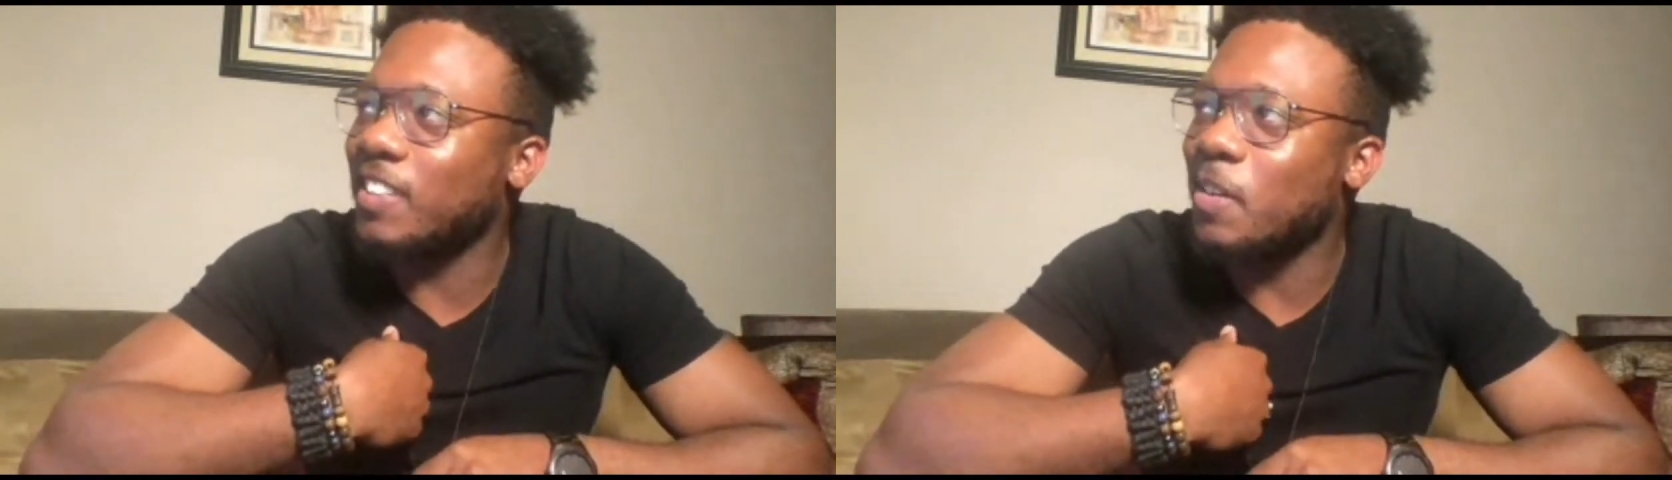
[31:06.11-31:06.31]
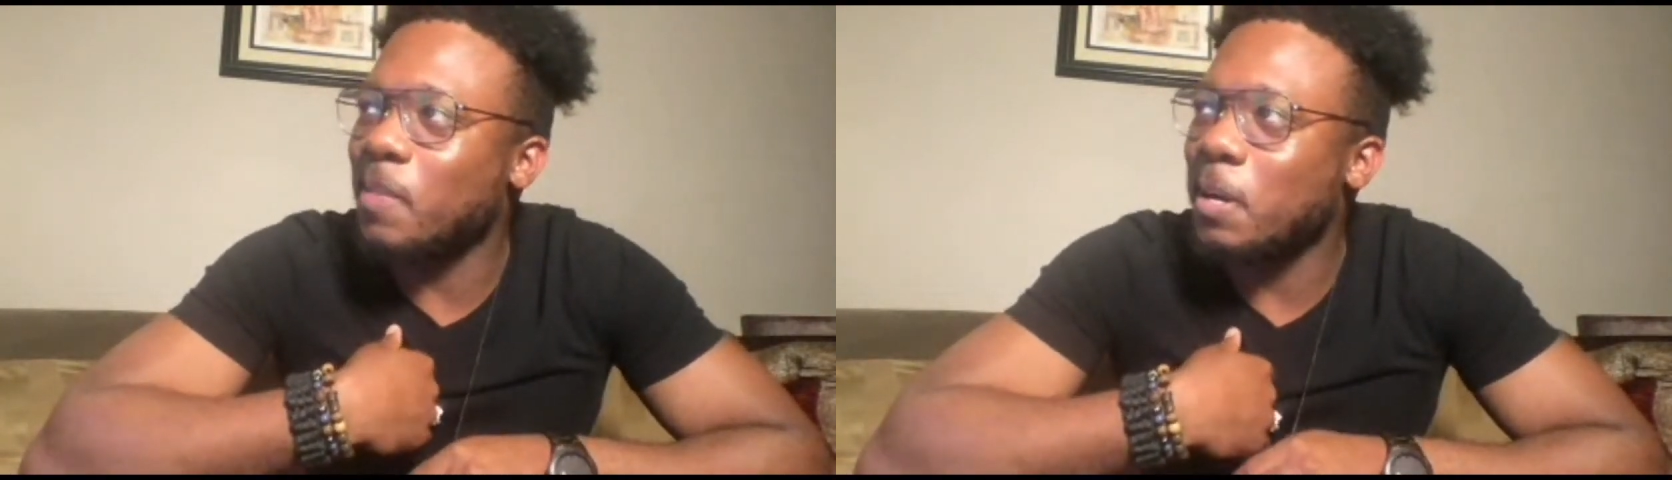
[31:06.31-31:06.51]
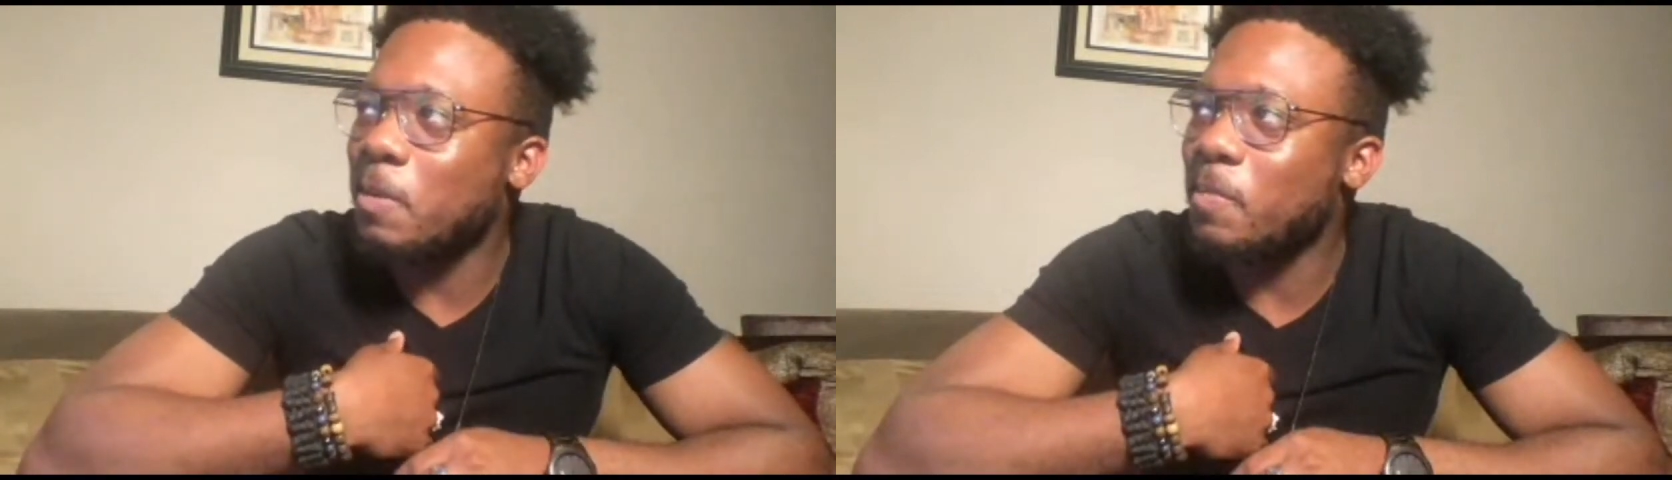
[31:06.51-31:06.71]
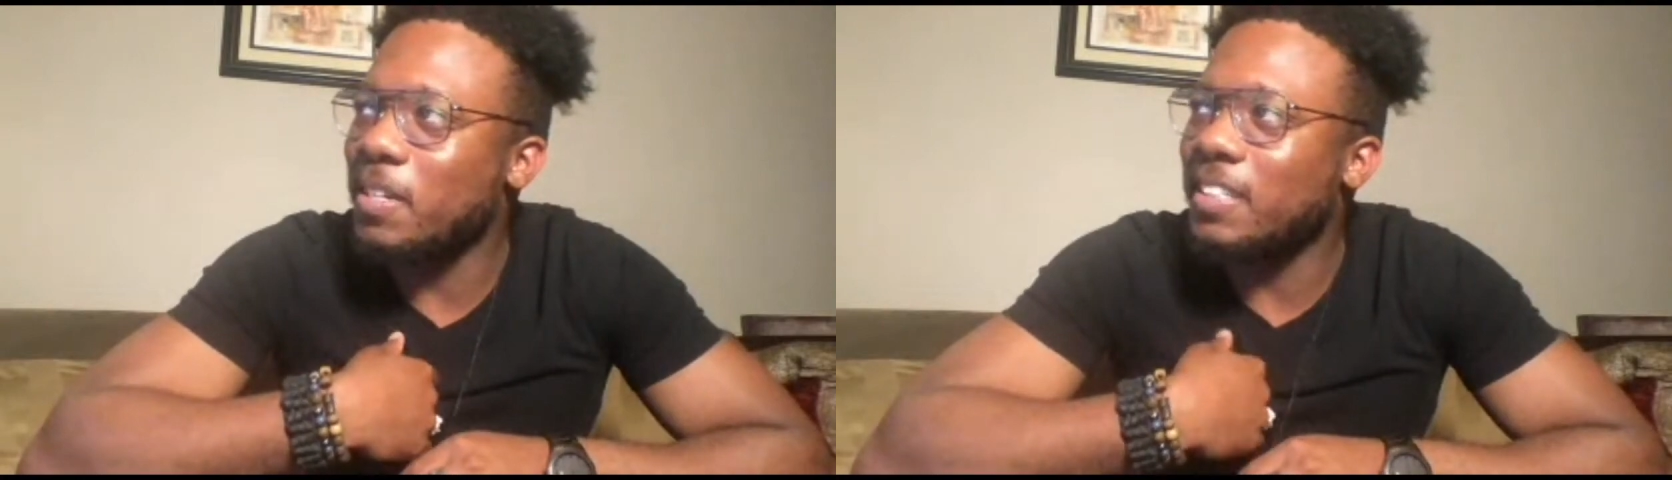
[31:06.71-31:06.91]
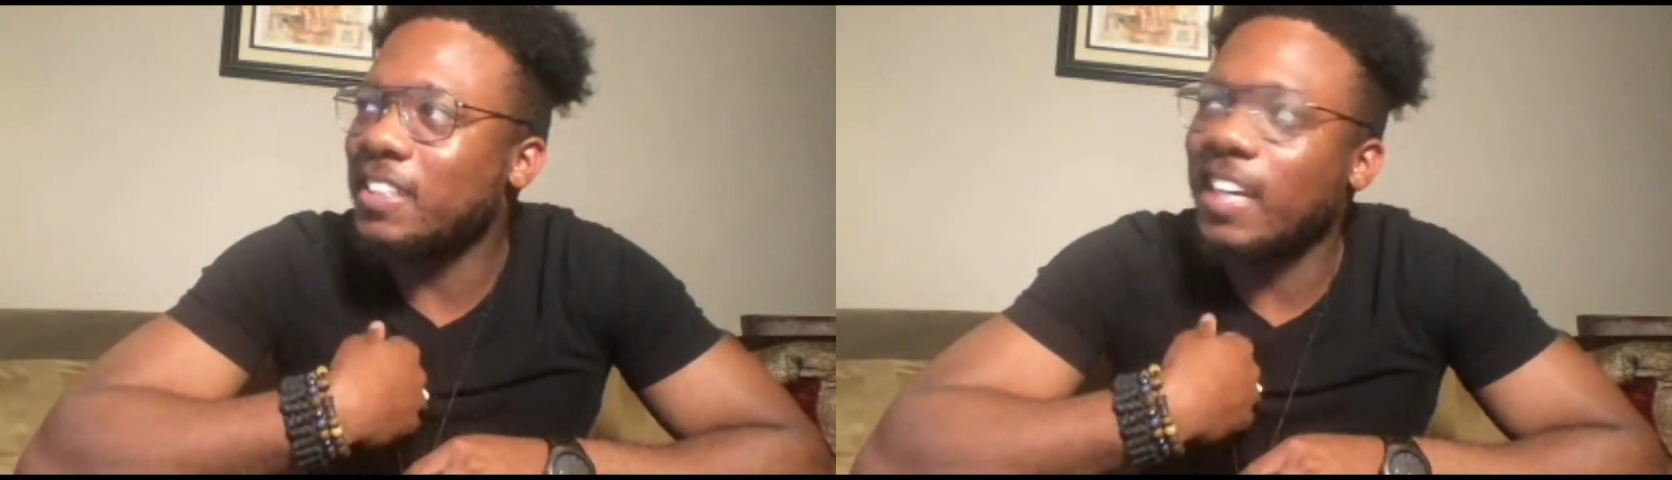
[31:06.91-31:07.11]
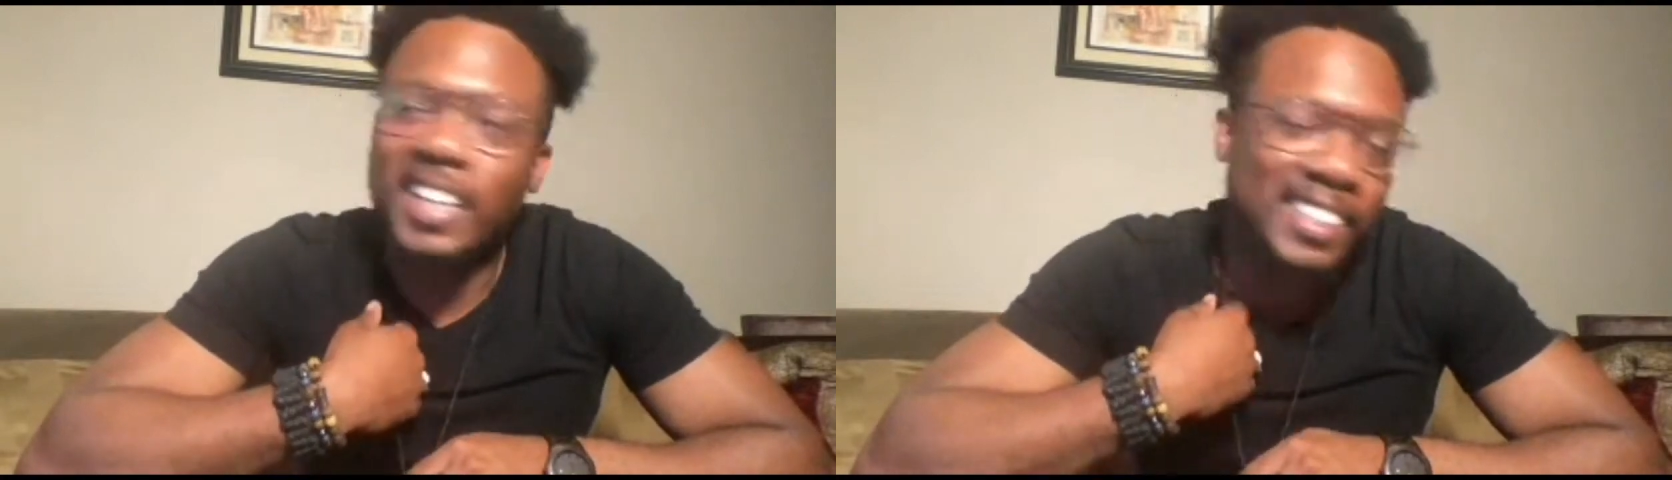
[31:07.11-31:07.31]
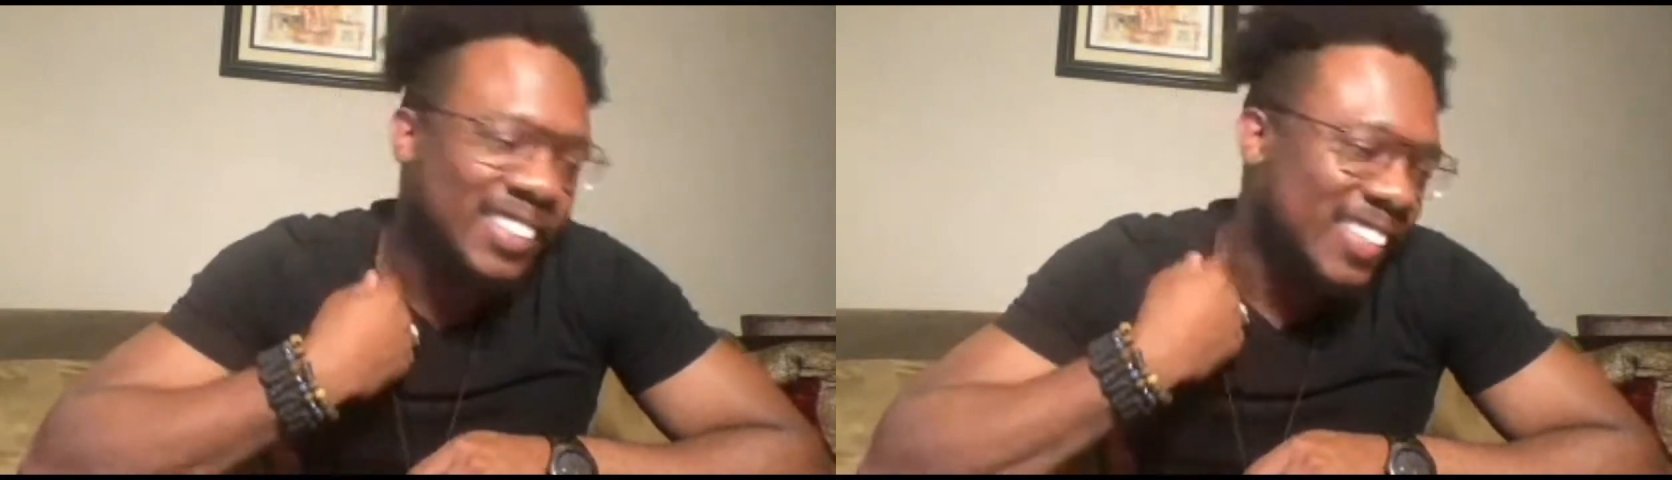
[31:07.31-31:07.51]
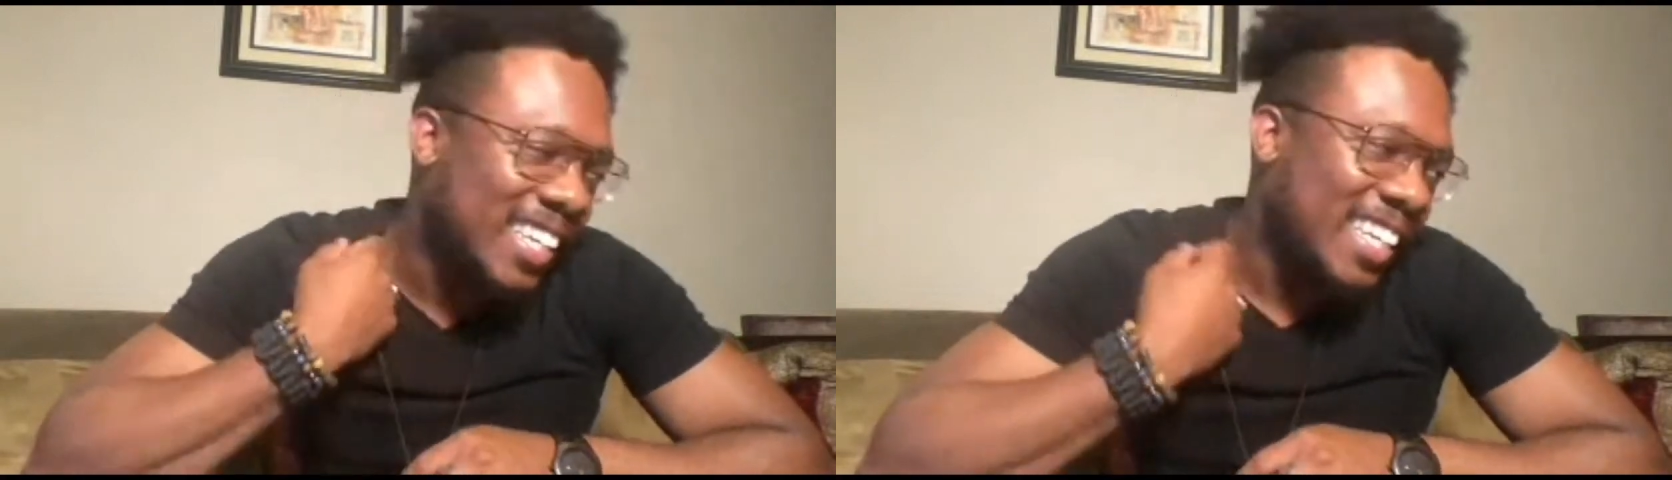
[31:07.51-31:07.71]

They're on Michael B's side, so